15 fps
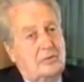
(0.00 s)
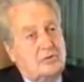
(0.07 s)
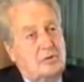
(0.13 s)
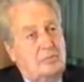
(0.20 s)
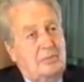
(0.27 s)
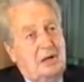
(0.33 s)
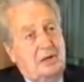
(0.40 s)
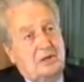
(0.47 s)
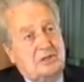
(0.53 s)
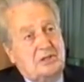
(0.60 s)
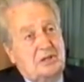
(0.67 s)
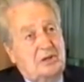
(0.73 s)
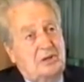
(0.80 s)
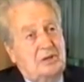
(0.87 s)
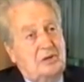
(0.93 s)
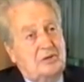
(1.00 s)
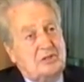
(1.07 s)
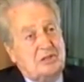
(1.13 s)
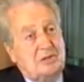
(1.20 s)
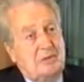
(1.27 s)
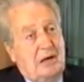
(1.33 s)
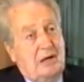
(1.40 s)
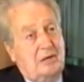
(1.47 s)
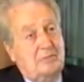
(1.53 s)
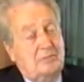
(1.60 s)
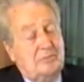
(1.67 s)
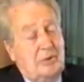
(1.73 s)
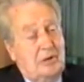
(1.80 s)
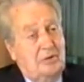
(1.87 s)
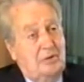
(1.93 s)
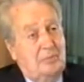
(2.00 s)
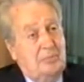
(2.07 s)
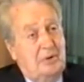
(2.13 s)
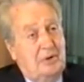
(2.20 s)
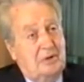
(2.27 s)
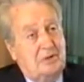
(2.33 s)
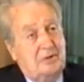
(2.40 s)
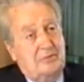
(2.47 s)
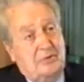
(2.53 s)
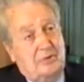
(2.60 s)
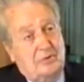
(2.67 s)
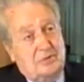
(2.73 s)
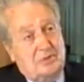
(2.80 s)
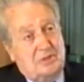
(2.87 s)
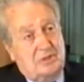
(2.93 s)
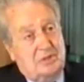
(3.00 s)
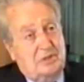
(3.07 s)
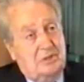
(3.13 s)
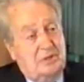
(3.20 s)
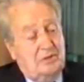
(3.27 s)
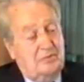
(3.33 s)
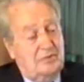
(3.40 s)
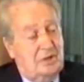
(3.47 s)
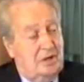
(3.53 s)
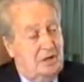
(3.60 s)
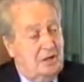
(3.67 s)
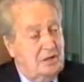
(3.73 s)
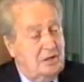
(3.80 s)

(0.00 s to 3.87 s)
Tremendous enthusiasm on the part, of course, of the